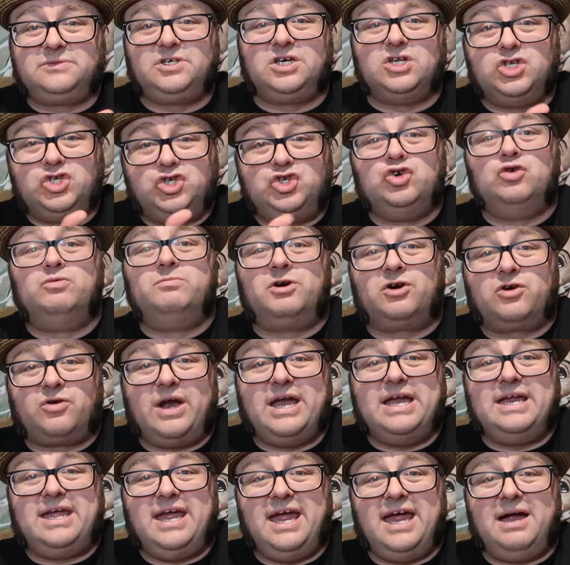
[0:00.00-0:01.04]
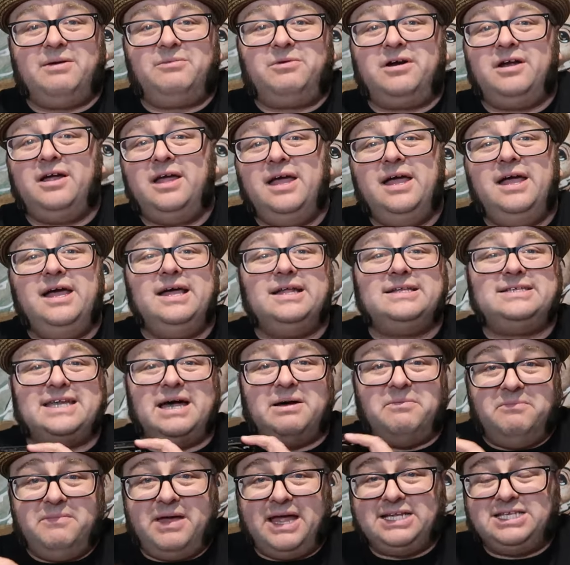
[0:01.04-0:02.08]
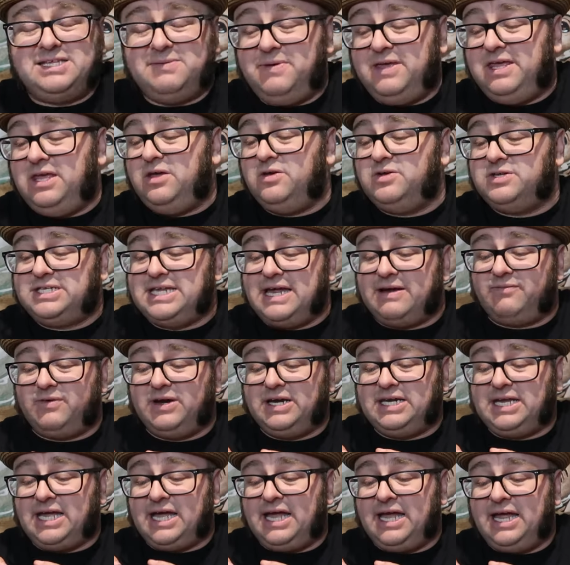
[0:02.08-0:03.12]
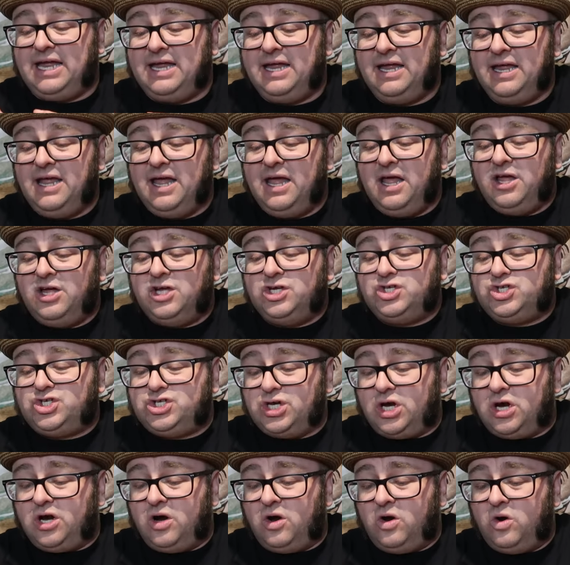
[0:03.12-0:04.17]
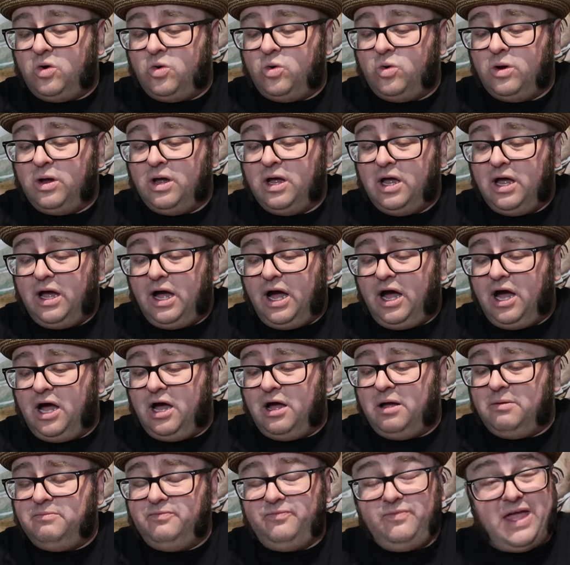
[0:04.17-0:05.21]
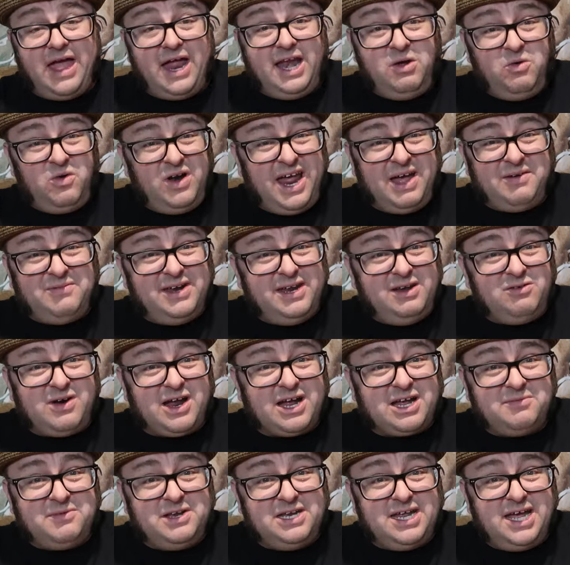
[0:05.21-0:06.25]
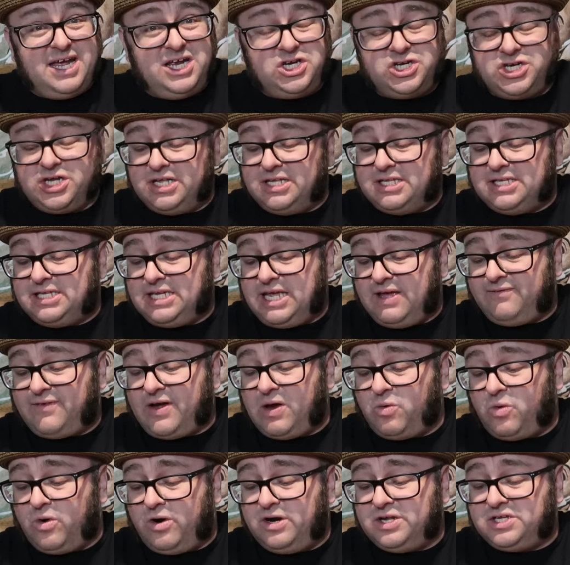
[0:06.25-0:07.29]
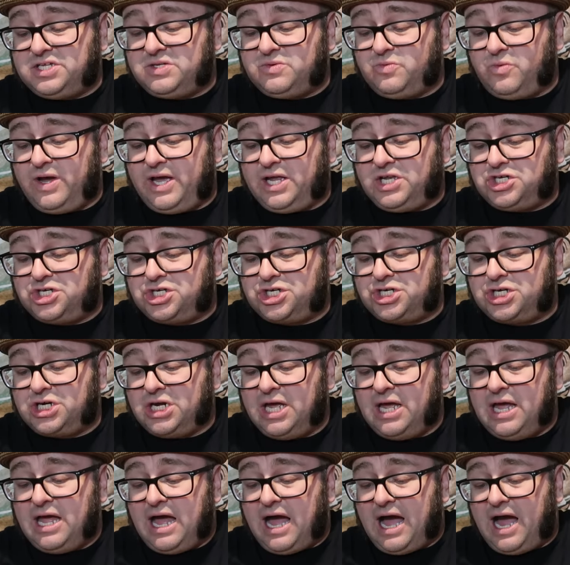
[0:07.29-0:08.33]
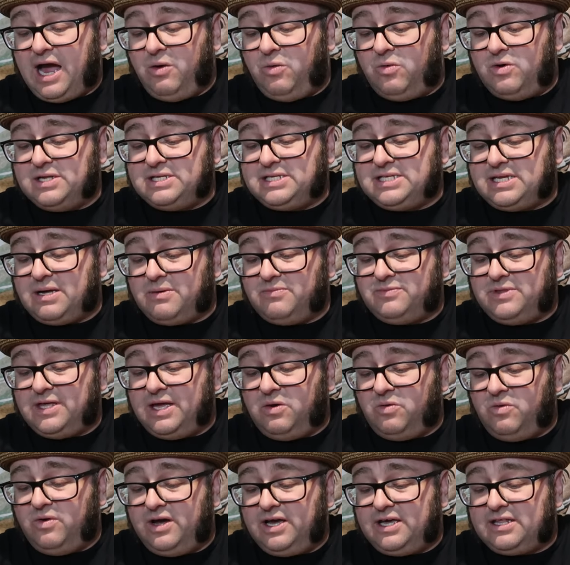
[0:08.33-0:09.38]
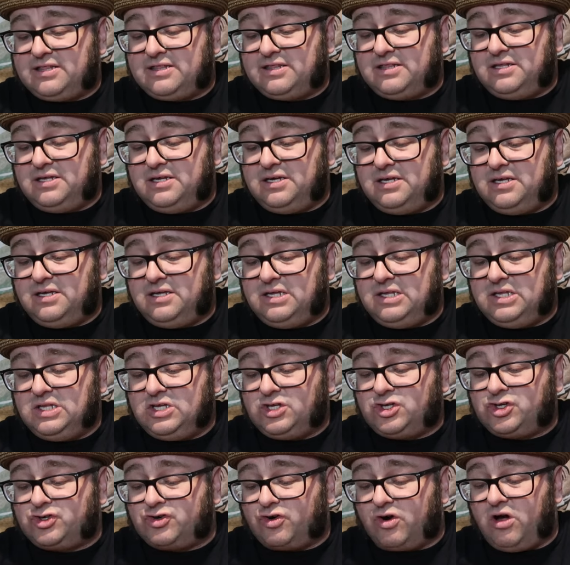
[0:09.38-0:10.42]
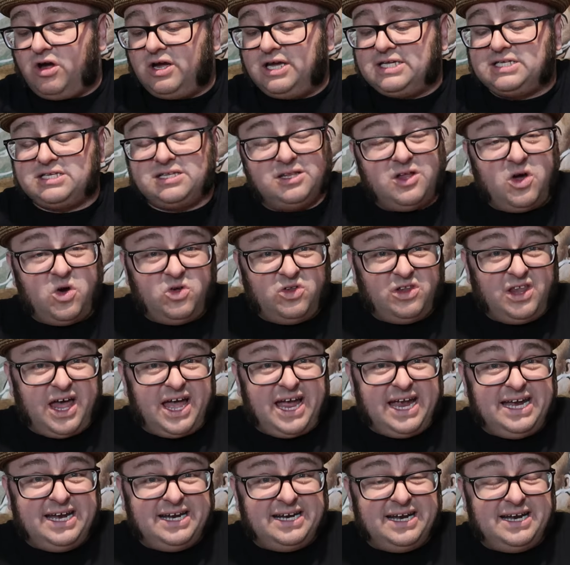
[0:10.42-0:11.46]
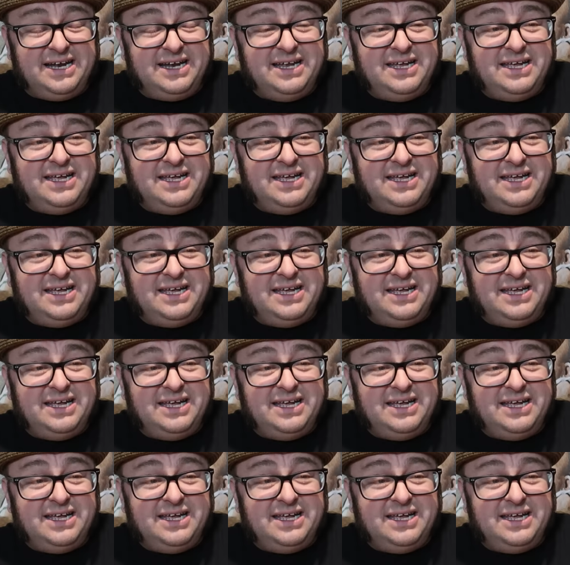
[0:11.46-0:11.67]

consumer grade camera, it's not meant to be used every day. So um anyone have any recommendations? If I were to switch, I want something with the strongest low light